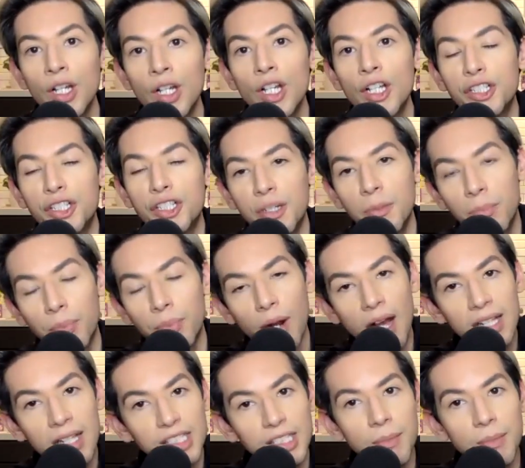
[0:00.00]
She
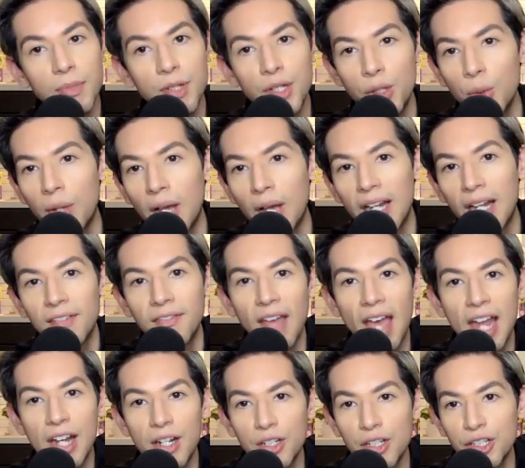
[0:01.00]
brought some new kind of
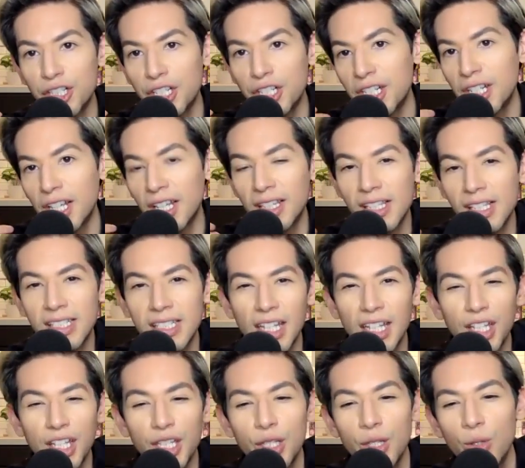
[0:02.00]
energy and this
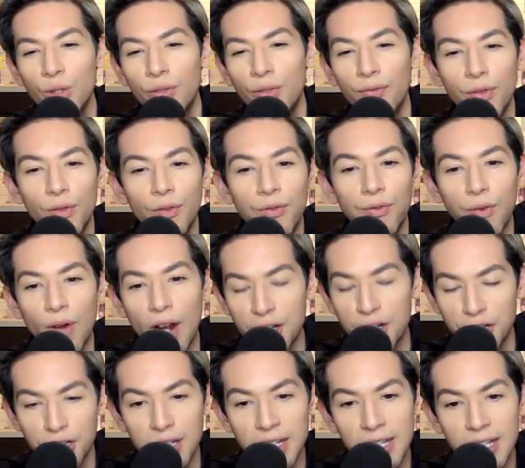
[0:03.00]
like youthful
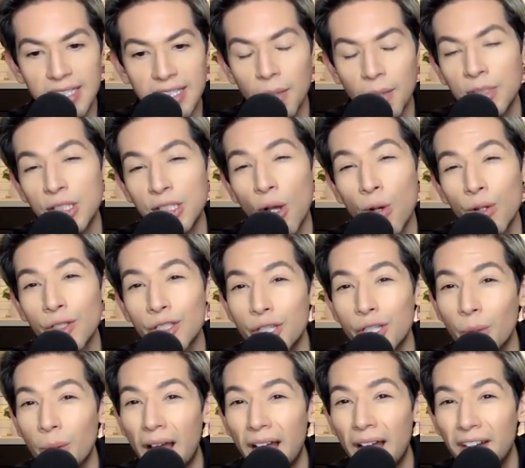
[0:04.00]
freshness that was also
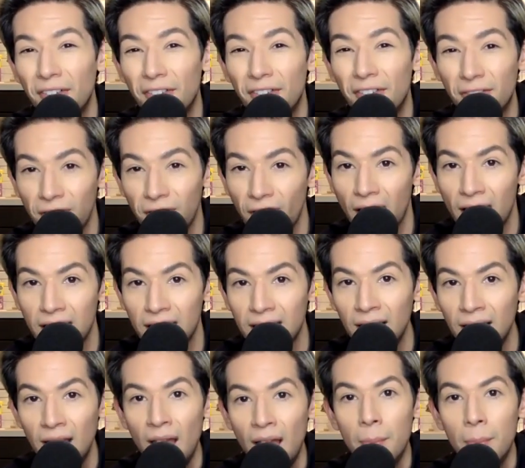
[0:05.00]
kind of fun,